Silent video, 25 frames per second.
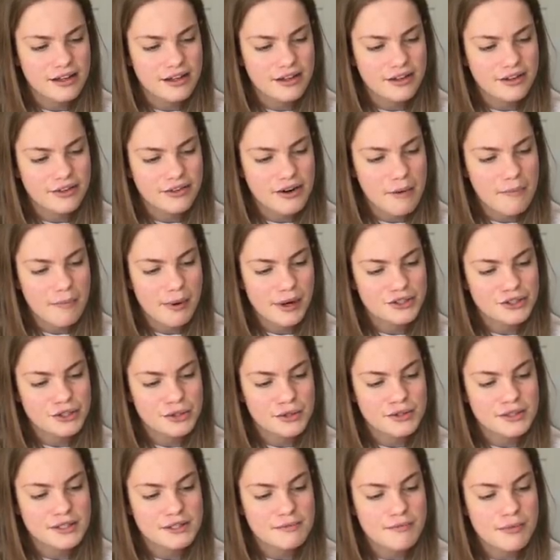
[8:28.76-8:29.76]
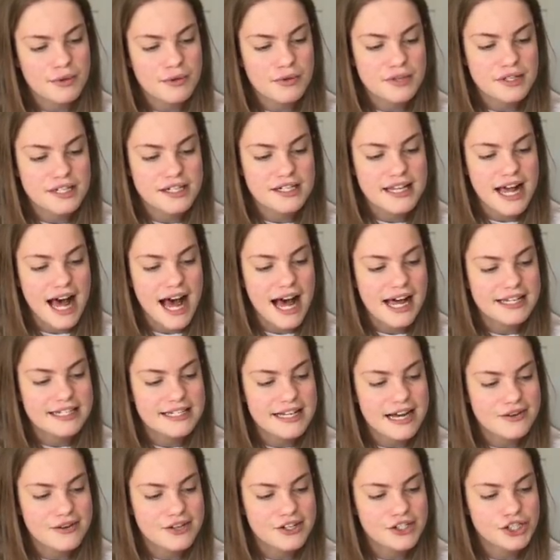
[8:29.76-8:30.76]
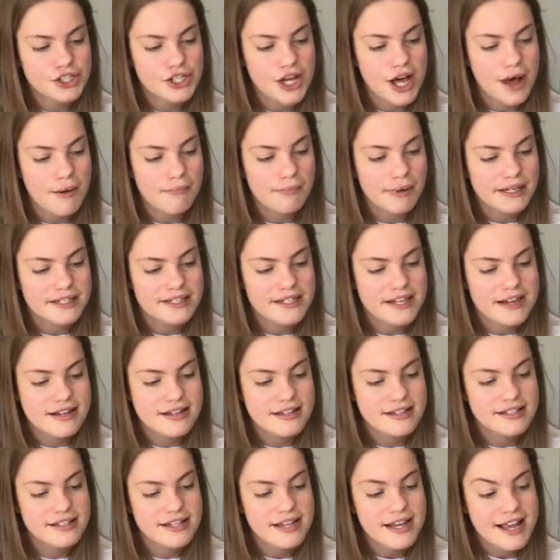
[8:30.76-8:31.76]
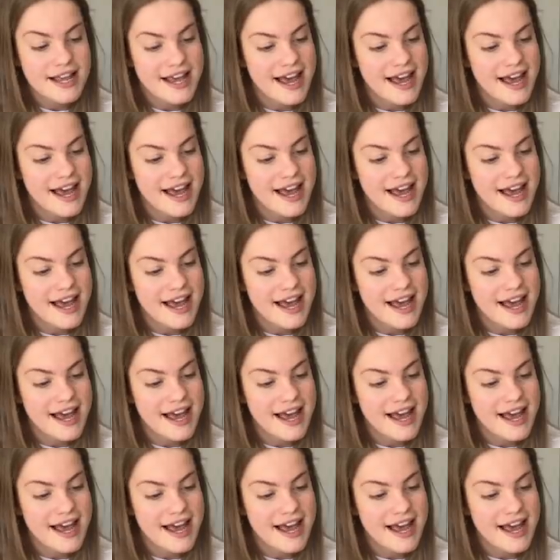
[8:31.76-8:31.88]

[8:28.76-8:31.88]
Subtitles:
Grandpa John smoothed his hand down his shirt buttons,